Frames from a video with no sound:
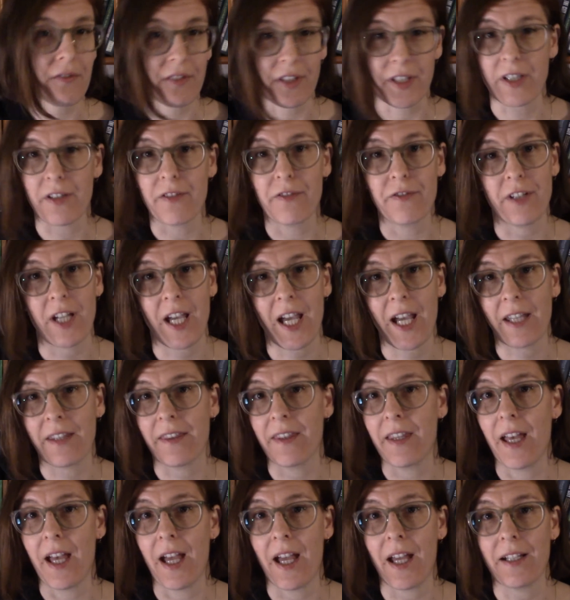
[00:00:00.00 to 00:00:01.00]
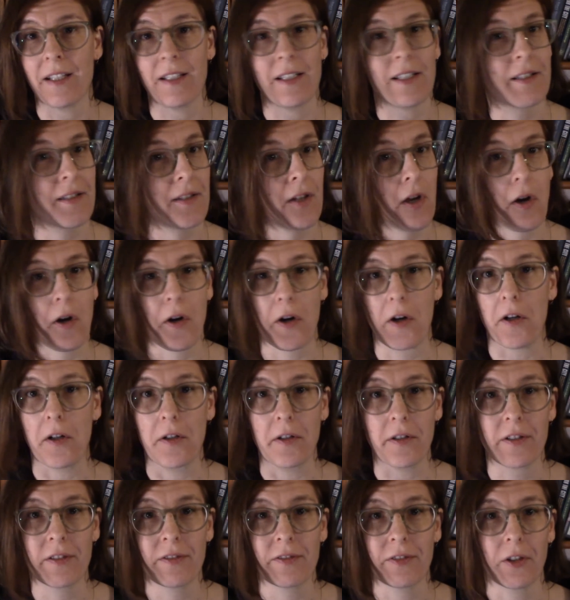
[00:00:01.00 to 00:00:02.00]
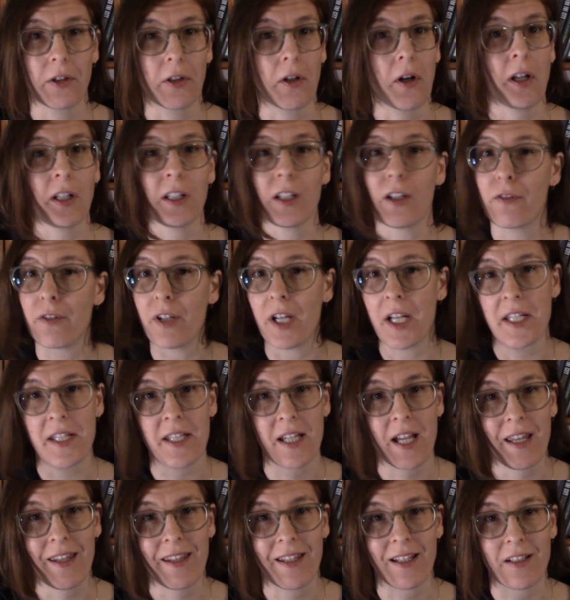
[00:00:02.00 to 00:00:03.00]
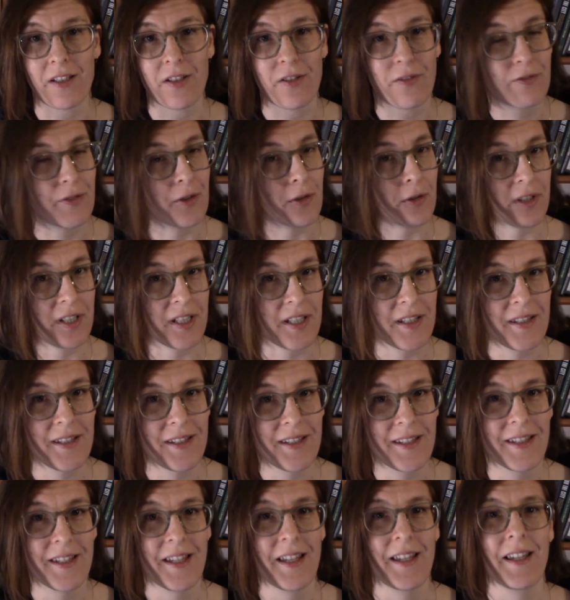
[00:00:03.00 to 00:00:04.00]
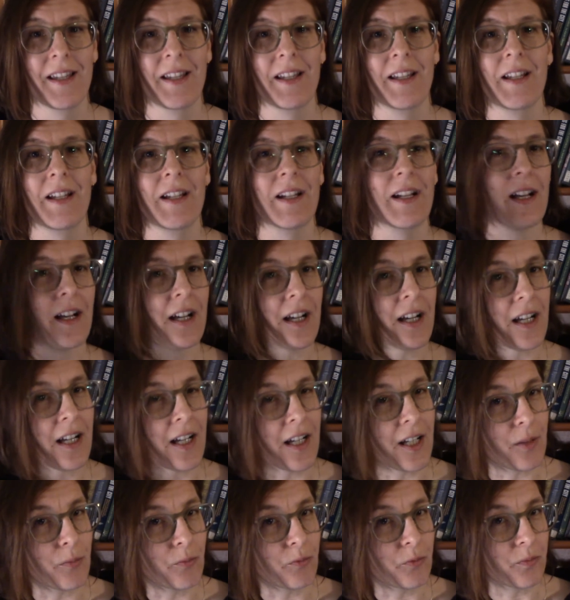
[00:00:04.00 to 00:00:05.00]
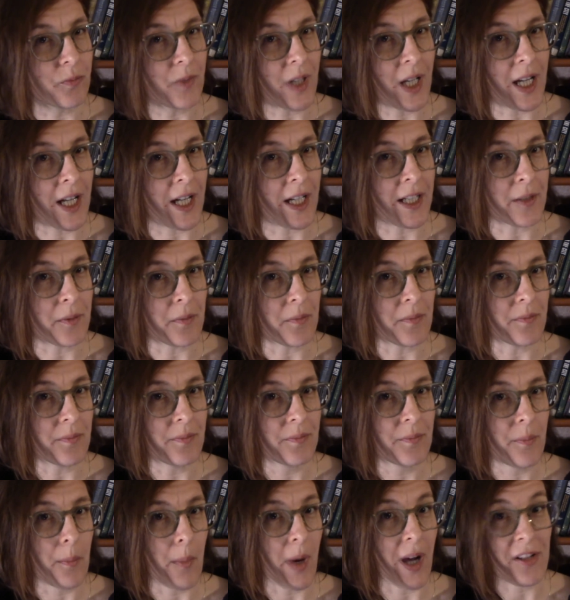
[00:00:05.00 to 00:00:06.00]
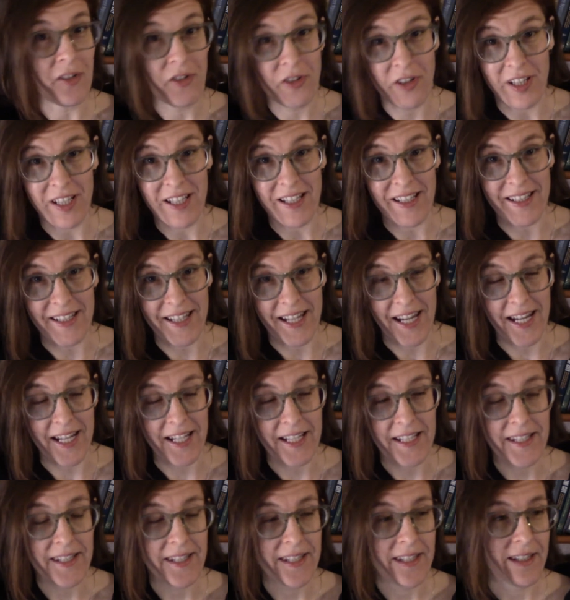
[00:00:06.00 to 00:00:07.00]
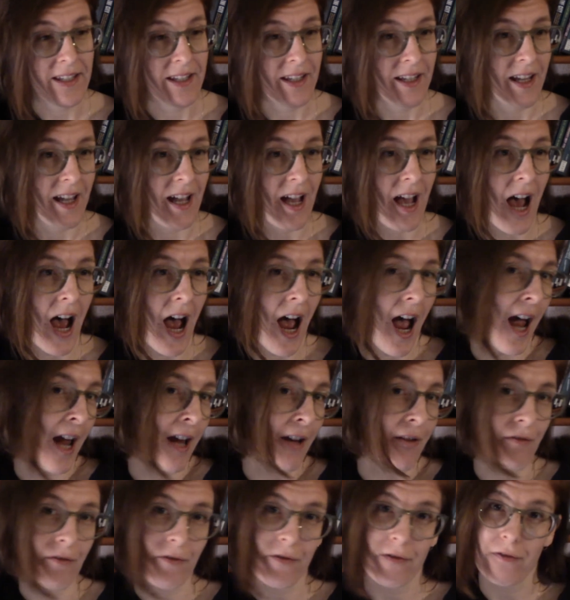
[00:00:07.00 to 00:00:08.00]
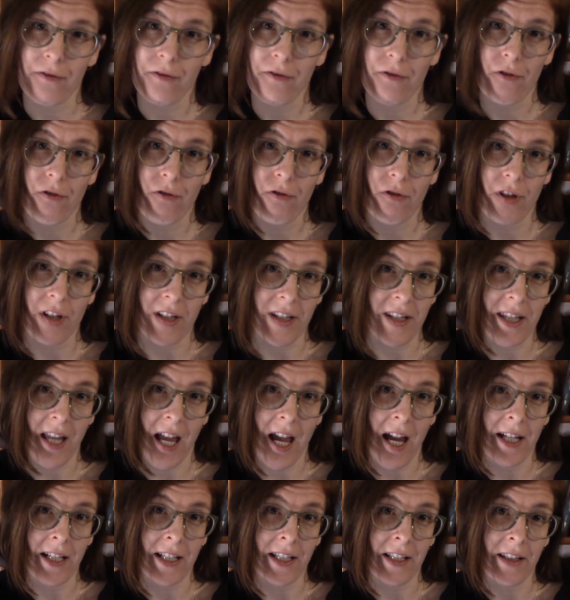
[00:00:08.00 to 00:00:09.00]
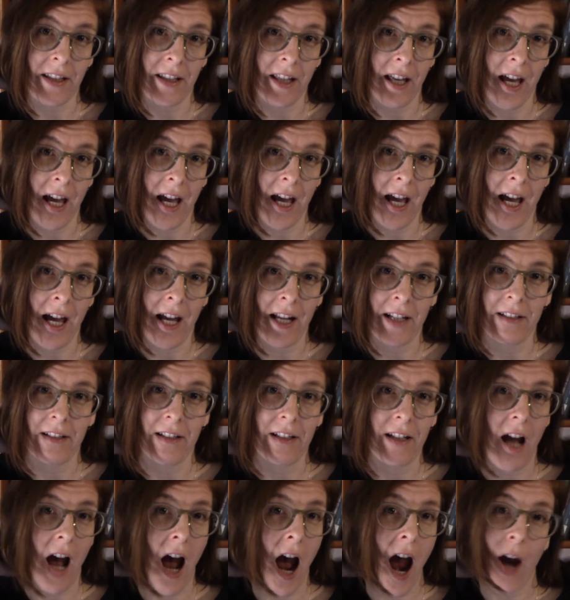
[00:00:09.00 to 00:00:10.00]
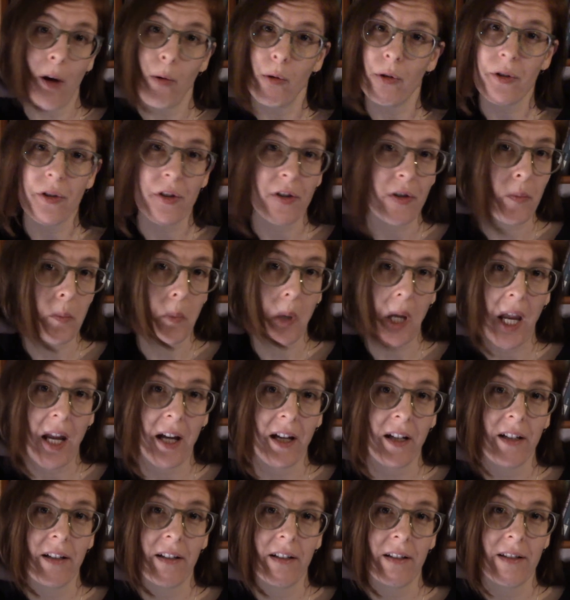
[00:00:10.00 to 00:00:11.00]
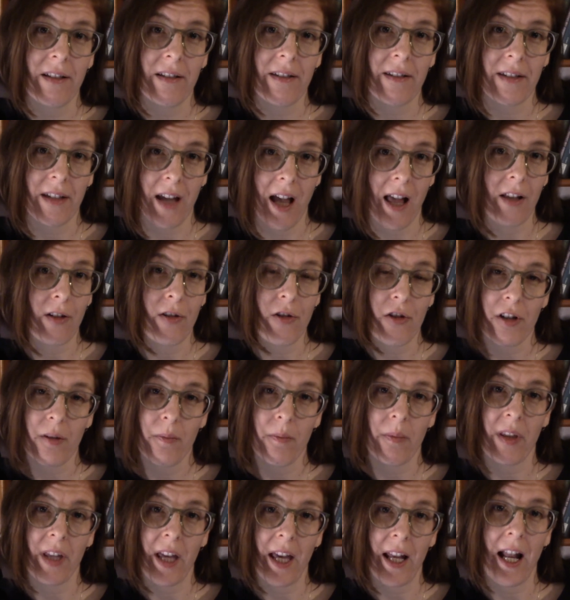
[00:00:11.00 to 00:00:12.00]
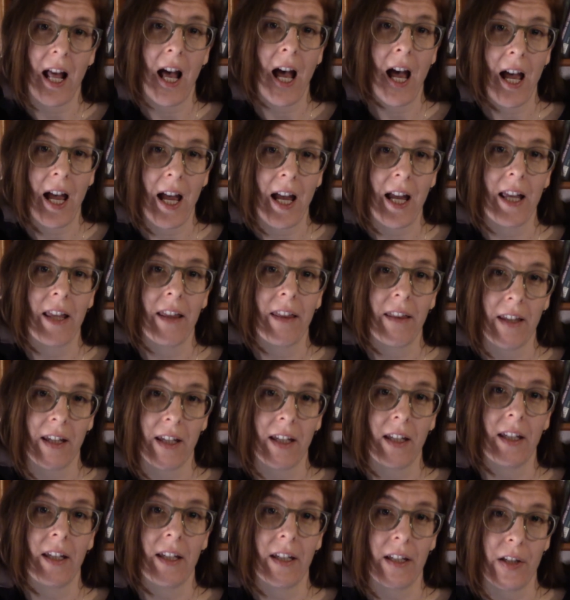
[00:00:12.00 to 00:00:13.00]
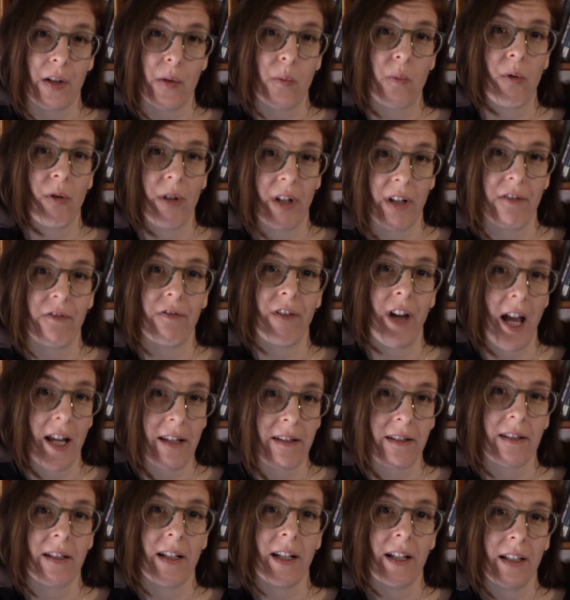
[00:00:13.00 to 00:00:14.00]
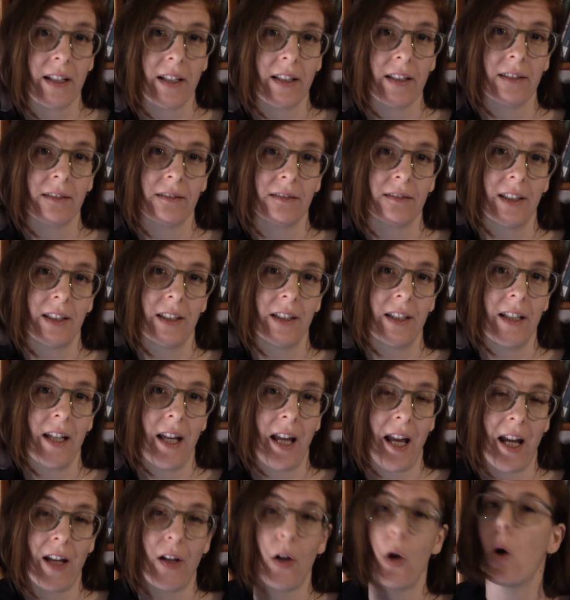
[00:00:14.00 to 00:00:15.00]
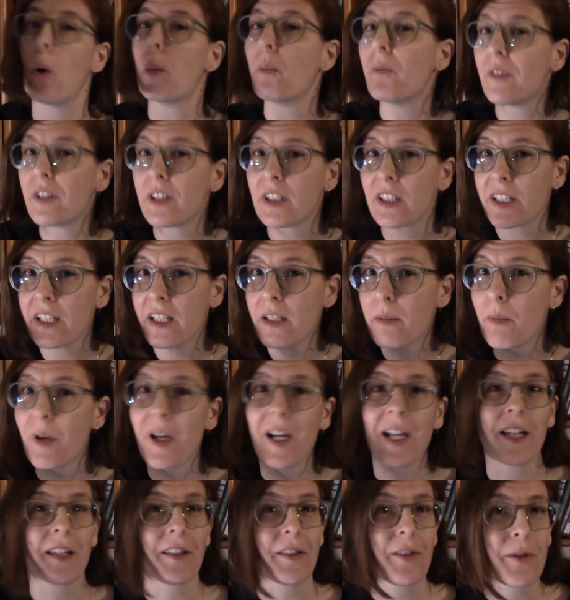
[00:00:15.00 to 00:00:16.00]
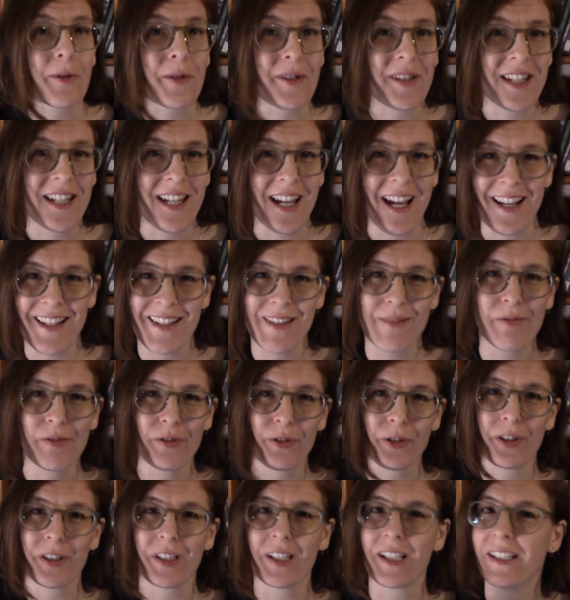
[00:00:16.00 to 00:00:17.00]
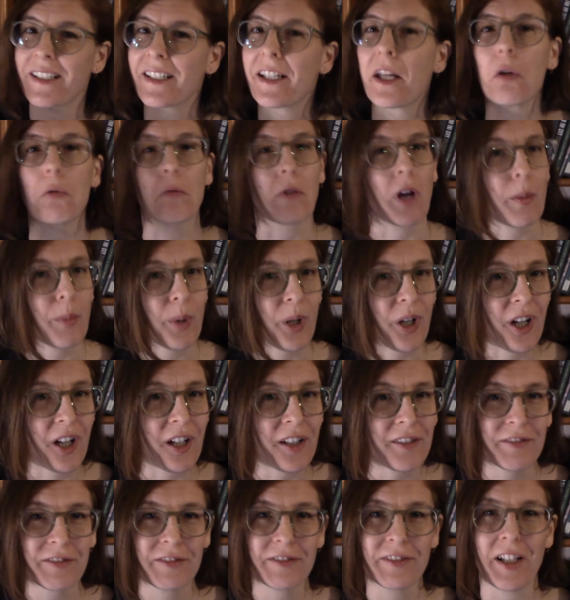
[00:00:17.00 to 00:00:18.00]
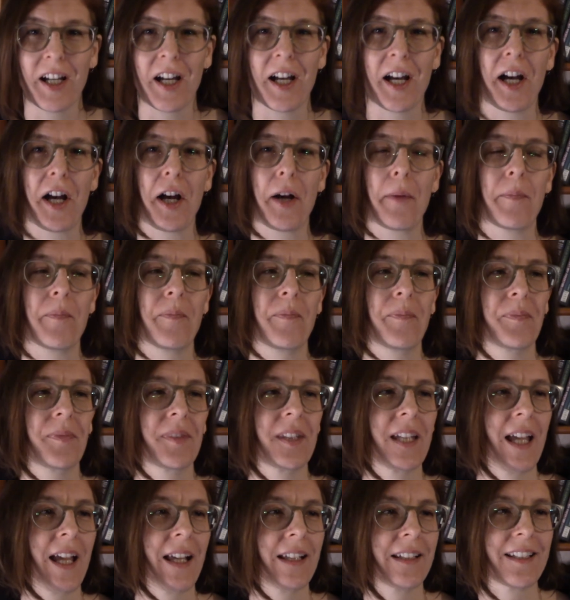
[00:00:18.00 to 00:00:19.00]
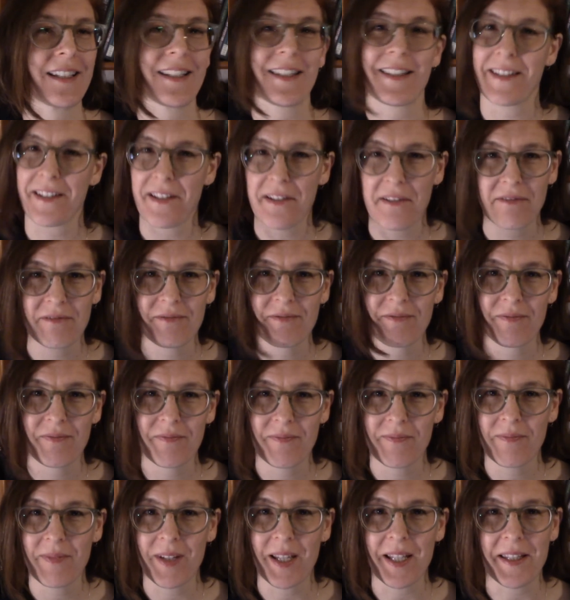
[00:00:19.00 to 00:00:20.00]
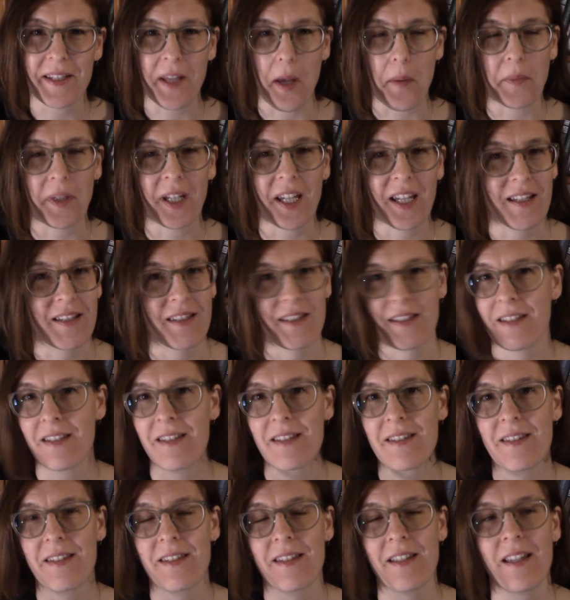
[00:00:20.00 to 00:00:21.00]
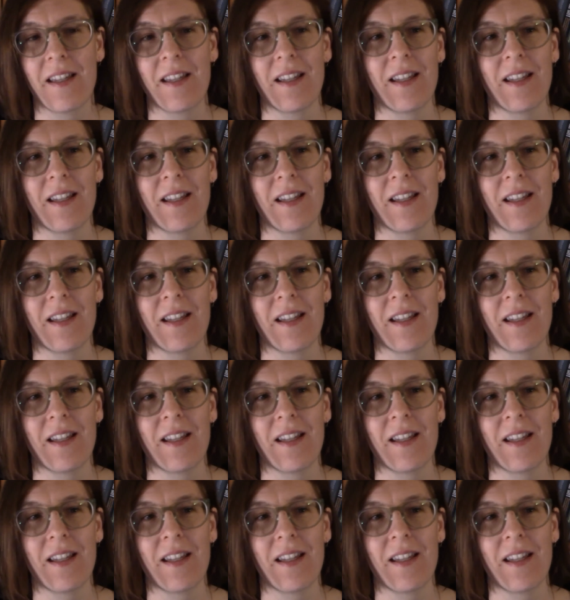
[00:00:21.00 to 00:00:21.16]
the fact that it's hard for all of us, I think, to focus on much these days, I've decided that I will just pick scholarship that I think is pretty fascinating. And hopefully my enthusiasm for it can rub off, at least in some cases.